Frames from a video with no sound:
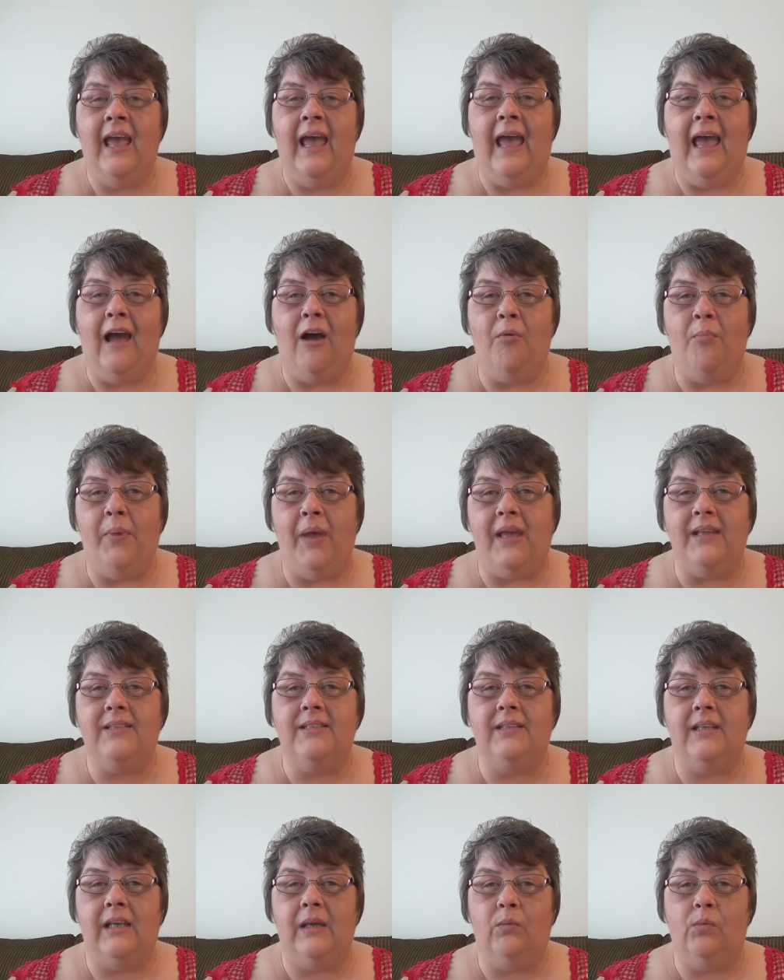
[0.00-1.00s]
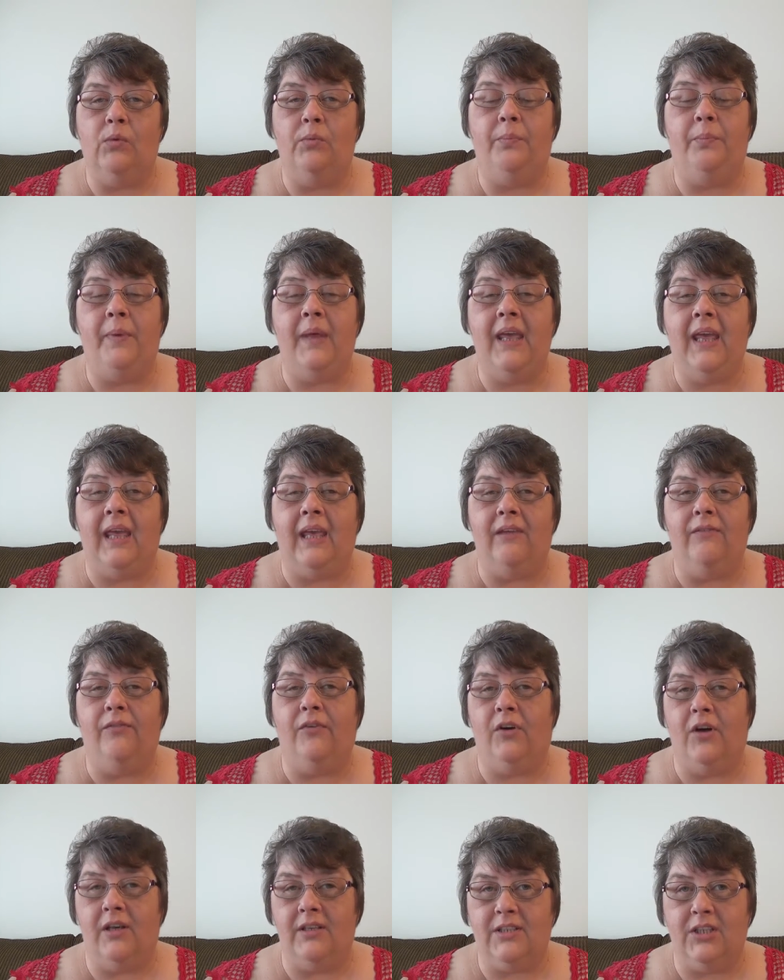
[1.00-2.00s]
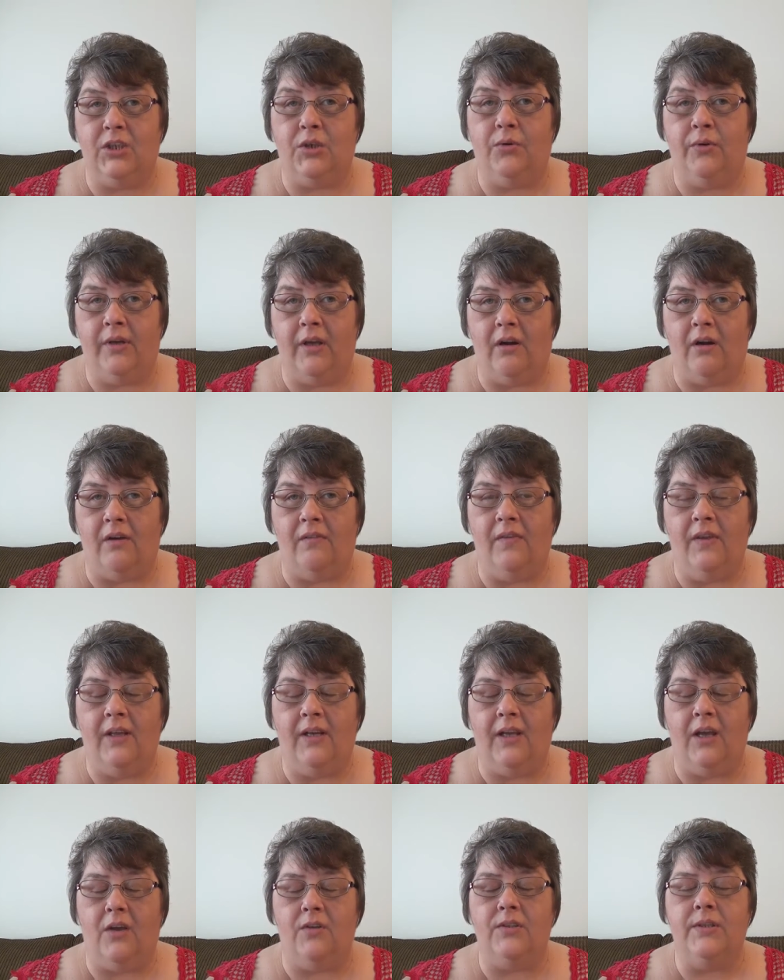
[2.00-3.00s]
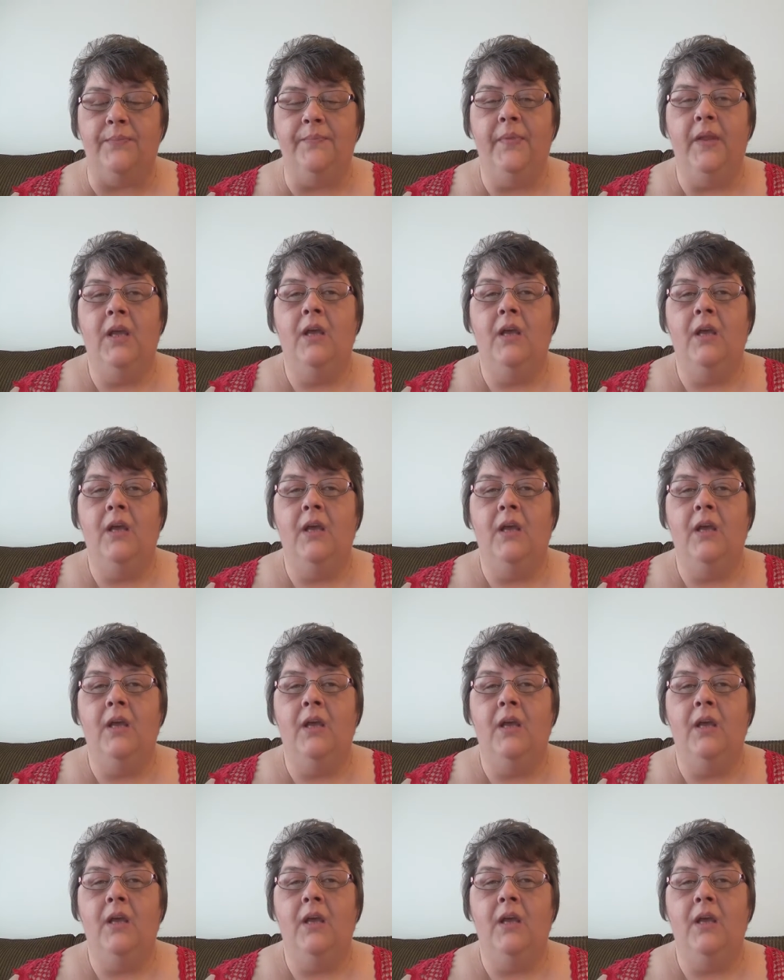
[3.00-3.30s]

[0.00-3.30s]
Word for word: how best it would be for us to create our videos.